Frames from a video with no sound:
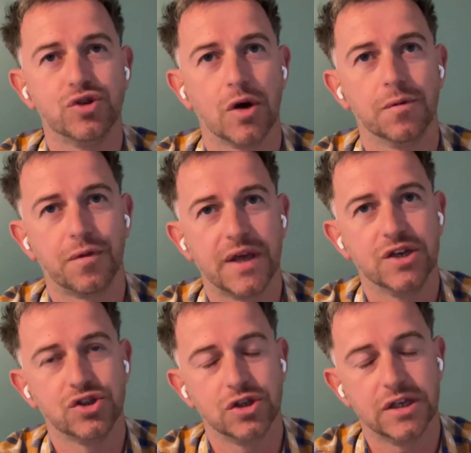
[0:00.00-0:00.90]
people don't
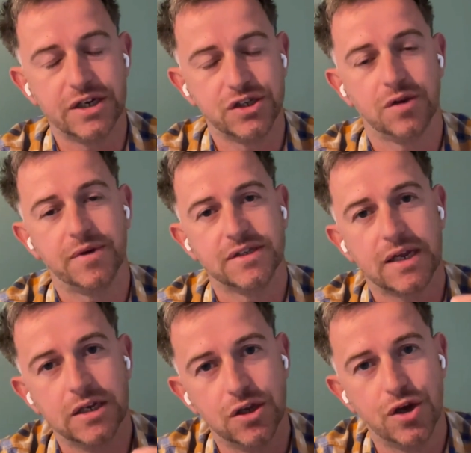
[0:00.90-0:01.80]
think
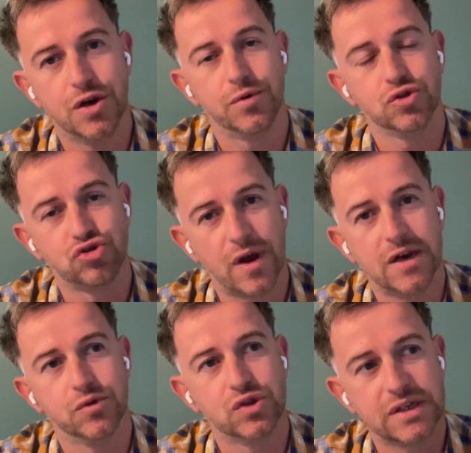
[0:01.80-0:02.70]
leadership is a learnable,
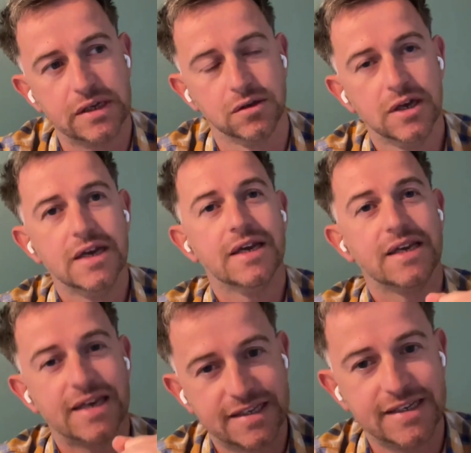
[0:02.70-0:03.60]
trainable skill.
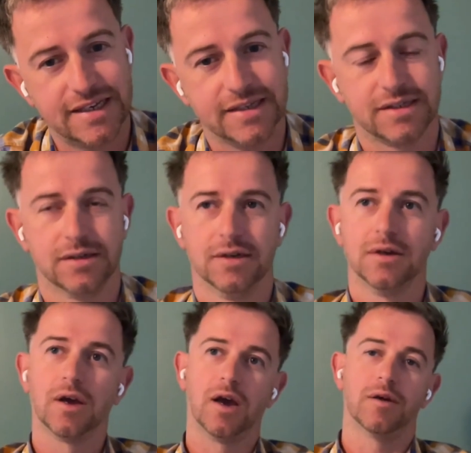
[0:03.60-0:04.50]
Yes, it is.
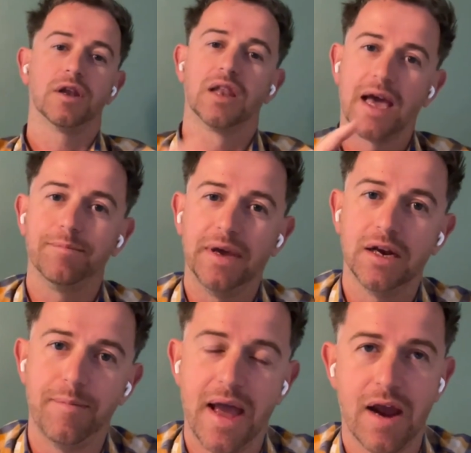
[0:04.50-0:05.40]

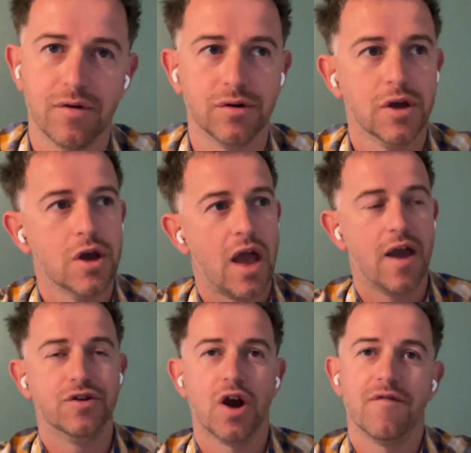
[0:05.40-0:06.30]
Like being a parent,
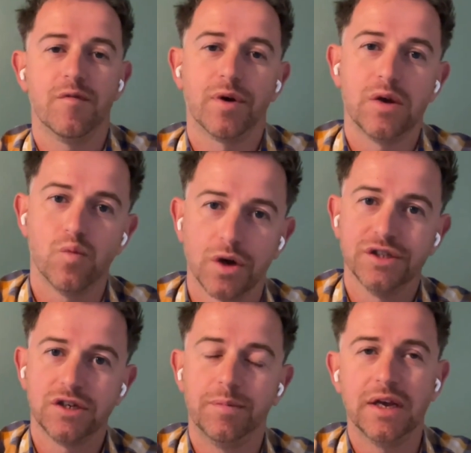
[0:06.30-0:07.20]
not everybody
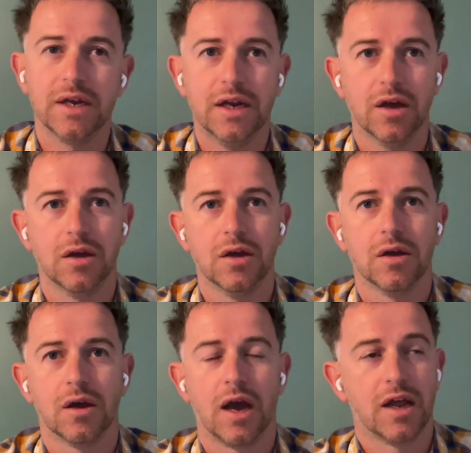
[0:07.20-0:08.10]
wants to be a leader.
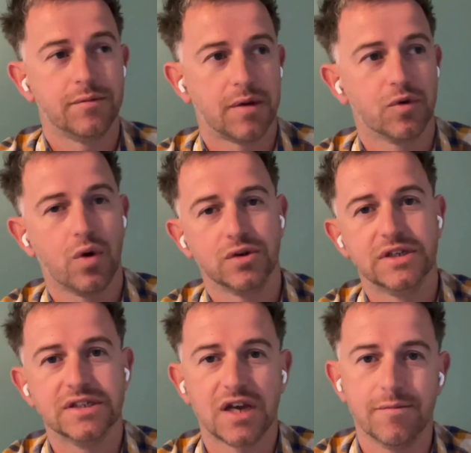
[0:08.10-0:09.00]
And I'm
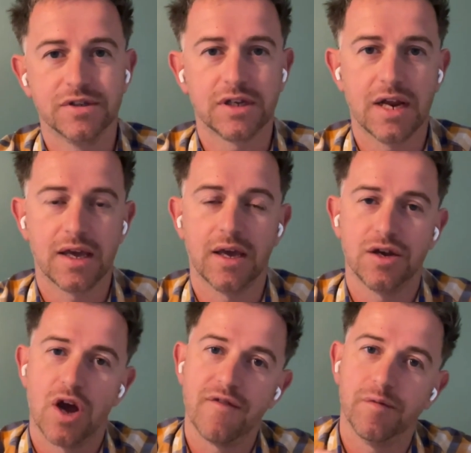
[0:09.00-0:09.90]
quoting Simon
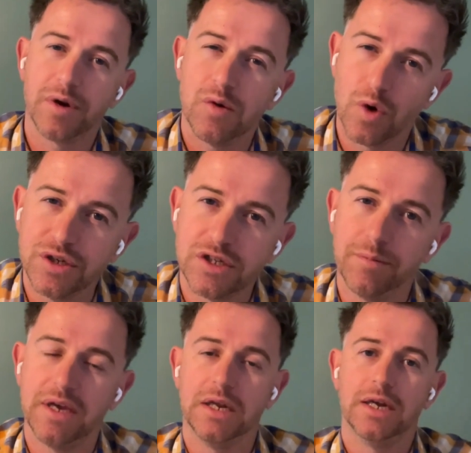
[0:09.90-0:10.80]
Sinek here. Not everybody
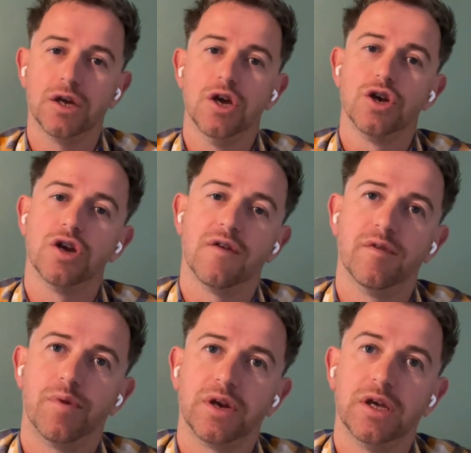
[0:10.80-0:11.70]
wants to be a leader.
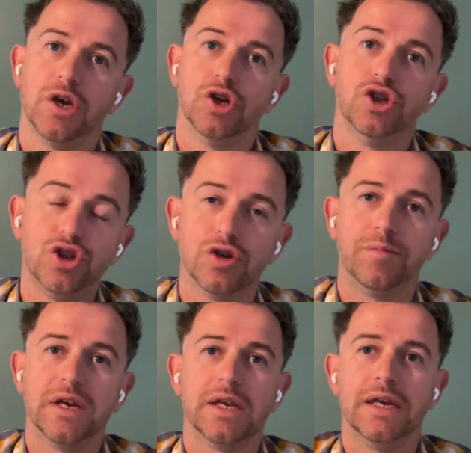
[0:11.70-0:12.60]
Not everybody
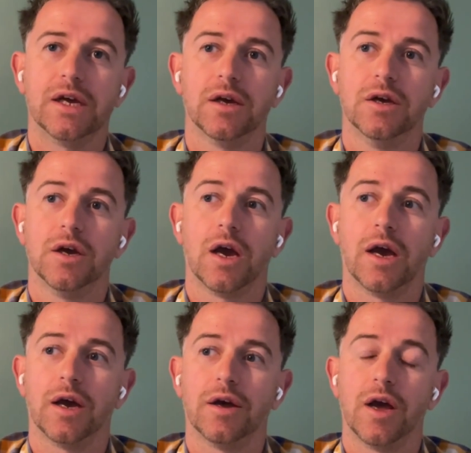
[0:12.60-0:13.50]
should be a leader.
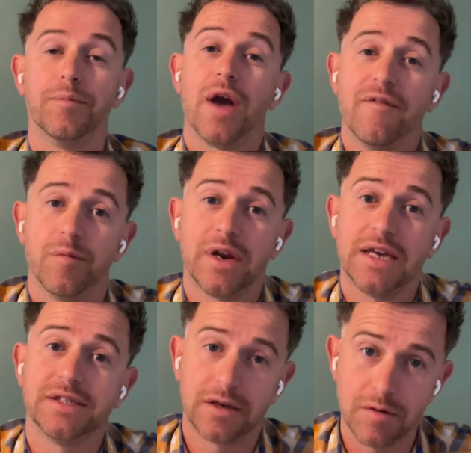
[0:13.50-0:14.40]
But
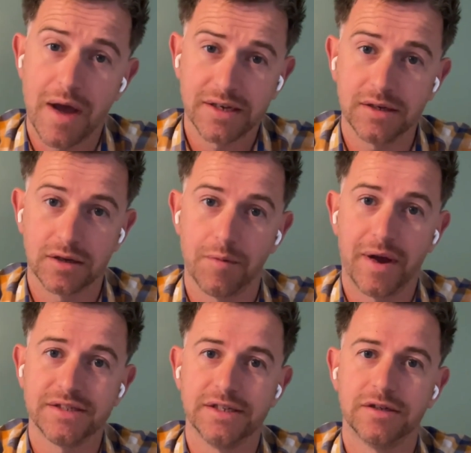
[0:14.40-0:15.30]
everybody has the
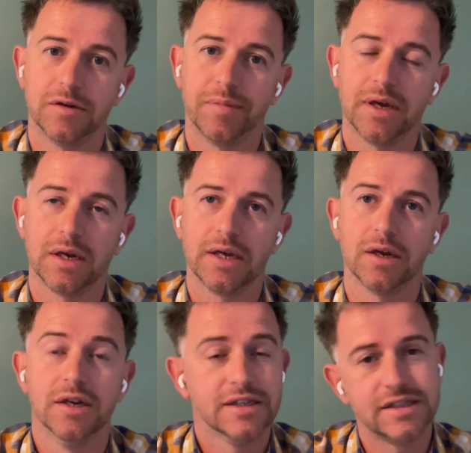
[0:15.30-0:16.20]
capacity to be
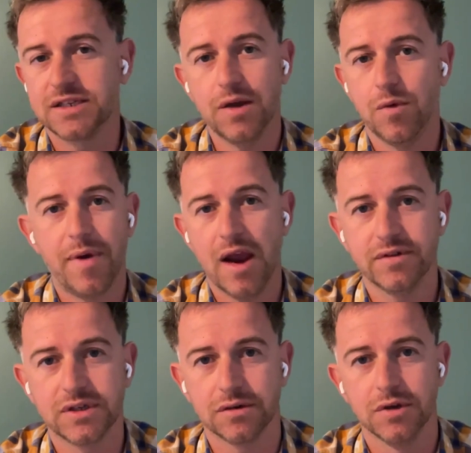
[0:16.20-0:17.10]
a leader. It's the same
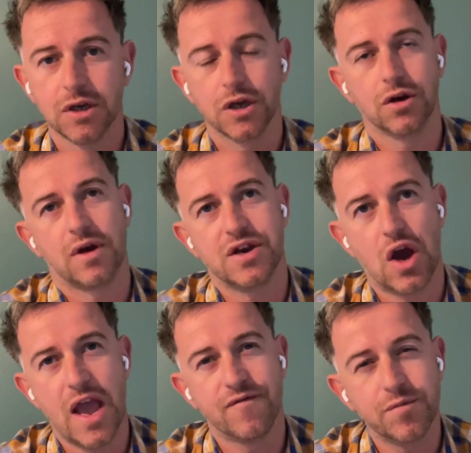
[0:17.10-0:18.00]
with parenting.
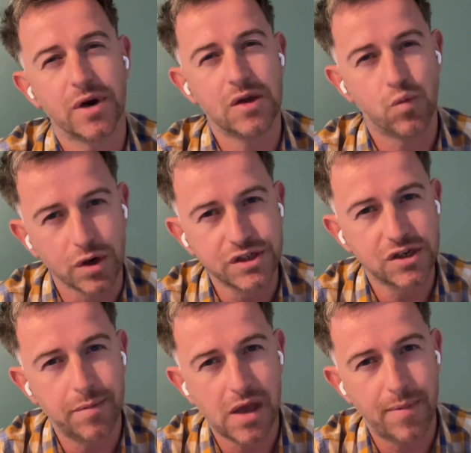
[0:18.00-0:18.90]
Not everybody
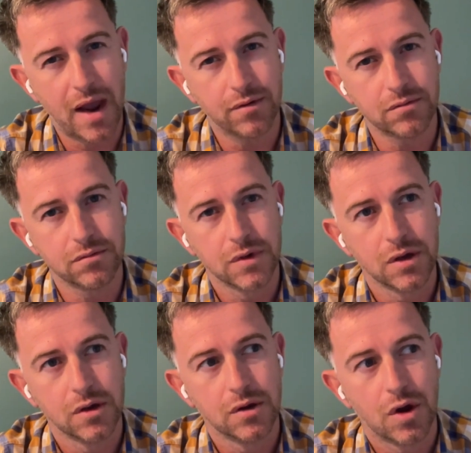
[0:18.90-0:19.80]
wants to be a parent.
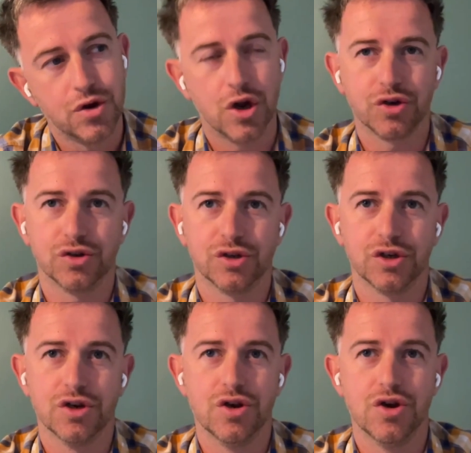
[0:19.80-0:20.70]

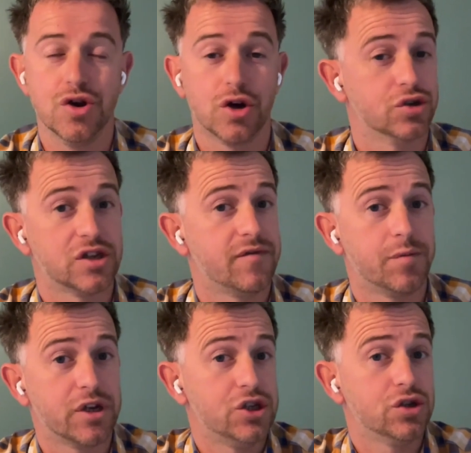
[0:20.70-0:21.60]
Nor
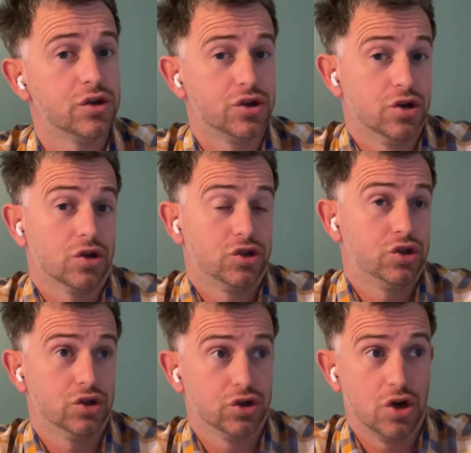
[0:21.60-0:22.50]
does everybody
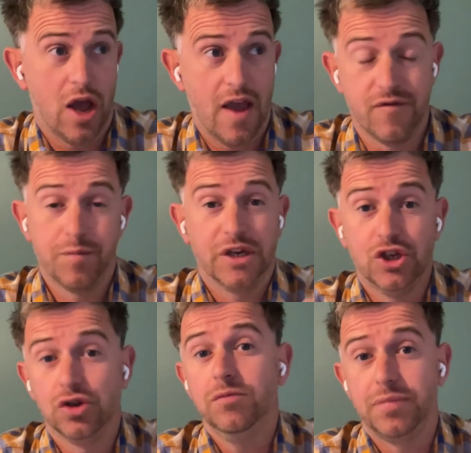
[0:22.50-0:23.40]
not
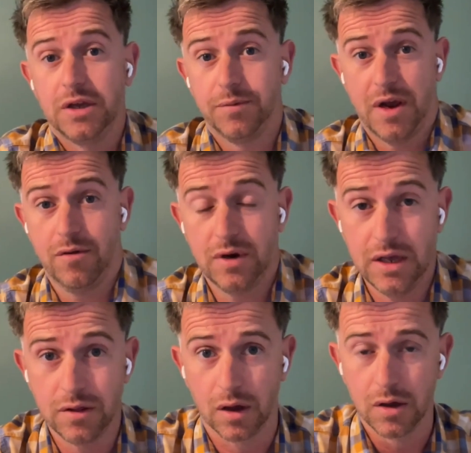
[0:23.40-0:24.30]
everybody shouldn't be a
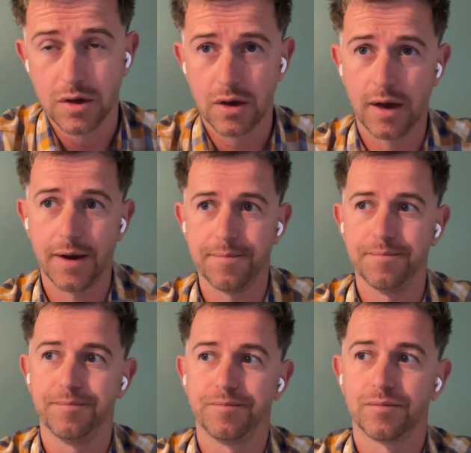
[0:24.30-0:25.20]
parent either.
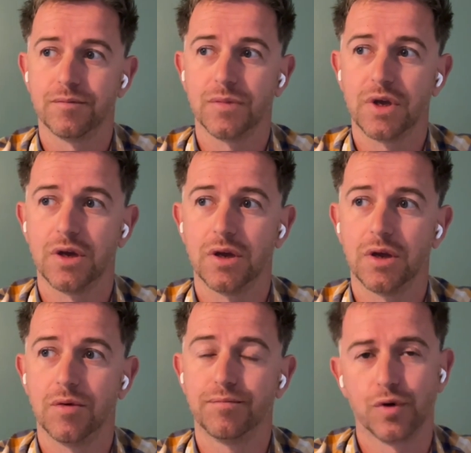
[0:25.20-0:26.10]

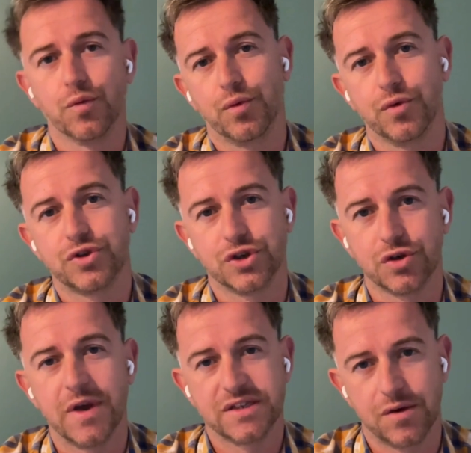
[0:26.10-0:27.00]

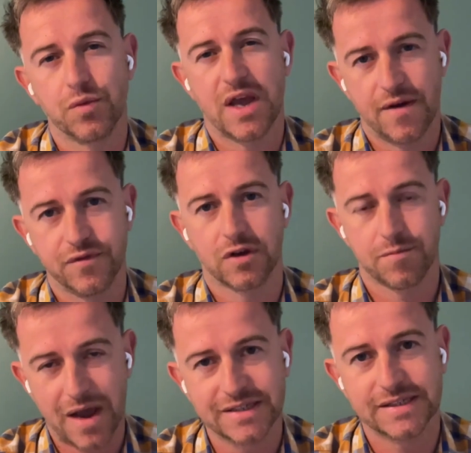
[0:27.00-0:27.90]
But to some extent, we
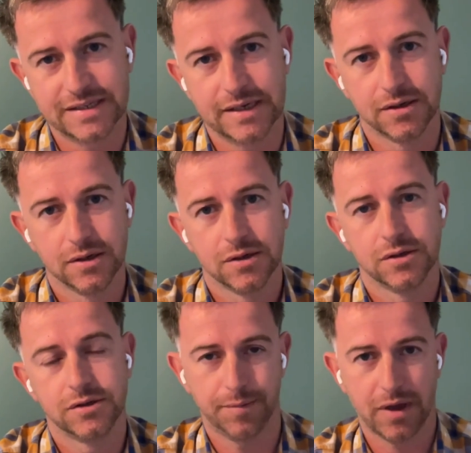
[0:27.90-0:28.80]
have the capacity